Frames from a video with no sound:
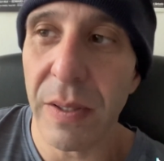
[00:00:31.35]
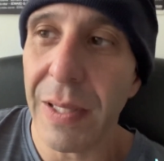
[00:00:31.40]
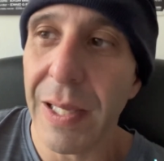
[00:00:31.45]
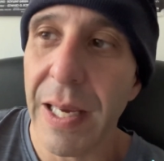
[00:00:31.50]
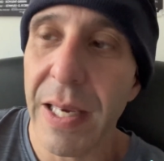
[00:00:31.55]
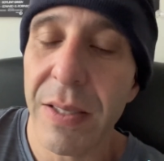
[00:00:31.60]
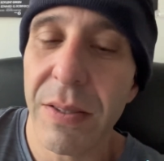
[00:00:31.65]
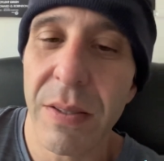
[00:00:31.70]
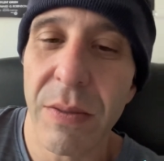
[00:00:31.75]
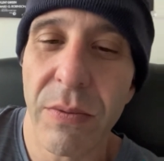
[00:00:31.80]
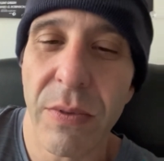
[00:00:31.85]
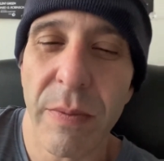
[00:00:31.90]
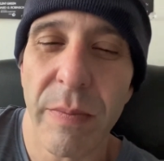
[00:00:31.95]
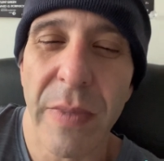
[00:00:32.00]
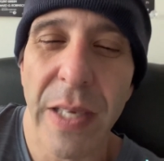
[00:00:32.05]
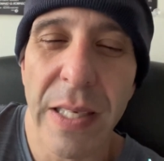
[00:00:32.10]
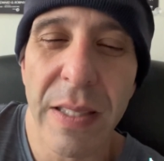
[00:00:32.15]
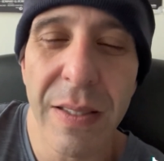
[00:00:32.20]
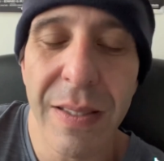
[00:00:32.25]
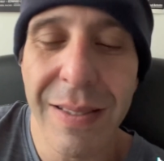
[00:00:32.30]
It lasted from
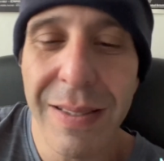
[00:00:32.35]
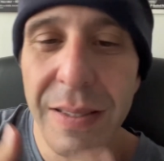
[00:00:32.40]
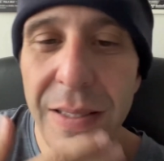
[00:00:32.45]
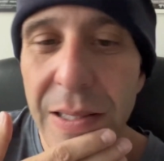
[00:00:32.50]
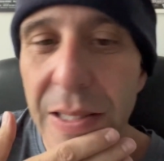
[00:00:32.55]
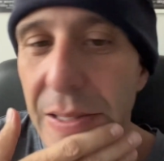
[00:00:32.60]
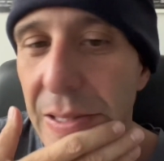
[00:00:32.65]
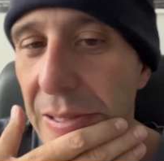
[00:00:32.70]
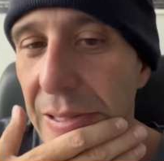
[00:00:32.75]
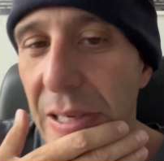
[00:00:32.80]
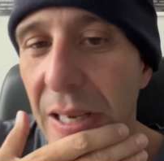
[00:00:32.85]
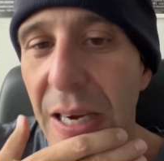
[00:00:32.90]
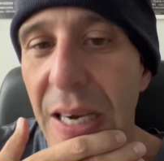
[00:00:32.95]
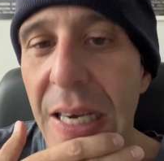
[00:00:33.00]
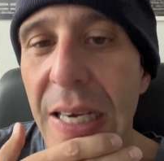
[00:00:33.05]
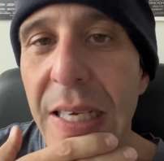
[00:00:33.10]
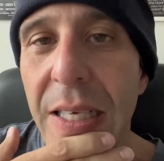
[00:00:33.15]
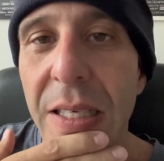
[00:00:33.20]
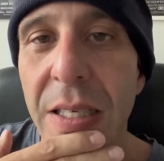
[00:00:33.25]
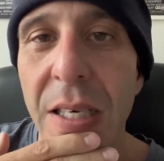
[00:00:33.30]

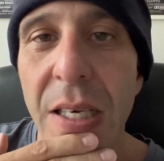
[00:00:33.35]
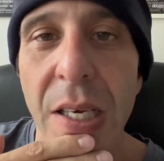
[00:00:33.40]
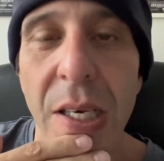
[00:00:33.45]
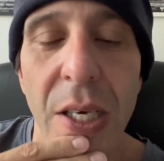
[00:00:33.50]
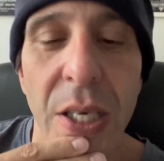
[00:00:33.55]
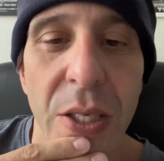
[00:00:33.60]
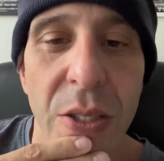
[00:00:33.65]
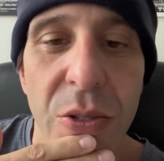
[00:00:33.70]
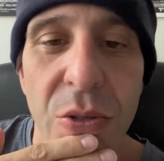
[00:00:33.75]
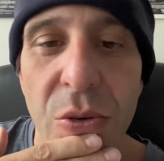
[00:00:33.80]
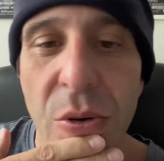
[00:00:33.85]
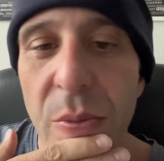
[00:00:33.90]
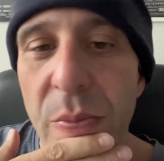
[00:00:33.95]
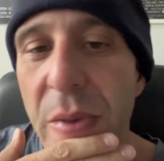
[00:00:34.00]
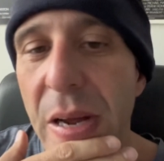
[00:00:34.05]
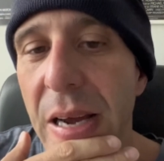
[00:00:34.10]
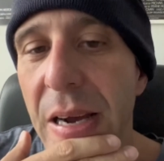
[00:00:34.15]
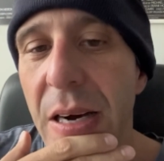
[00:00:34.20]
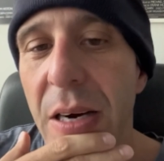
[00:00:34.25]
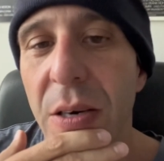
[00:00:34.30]
1969 to
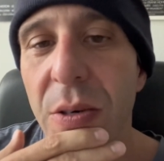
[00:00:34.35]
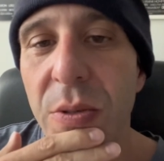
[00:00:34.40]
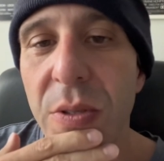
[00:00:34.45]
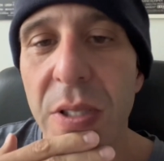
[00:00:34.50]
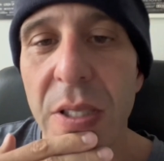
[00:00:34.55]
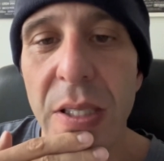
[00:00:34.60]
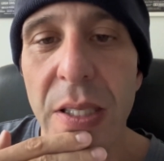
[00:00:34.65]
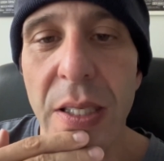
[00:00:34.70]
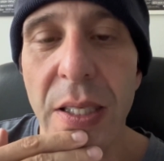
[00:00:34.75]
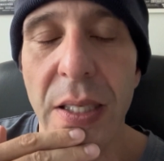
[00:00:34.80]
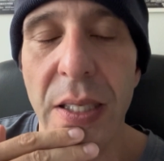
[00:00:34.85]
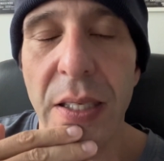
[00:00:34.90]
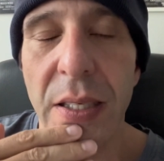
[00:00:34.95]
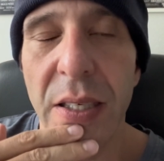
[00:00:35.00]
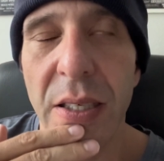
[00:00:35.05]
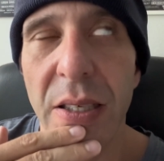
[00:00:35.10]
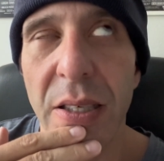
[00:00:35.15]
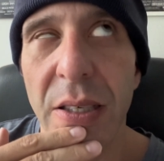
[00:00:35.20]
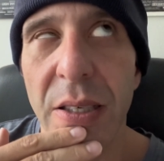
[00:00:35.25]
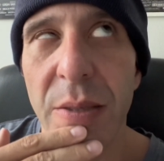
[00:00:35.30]
about,
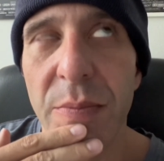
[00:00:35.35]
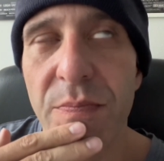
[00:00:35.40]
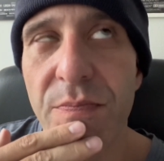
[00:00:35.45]
I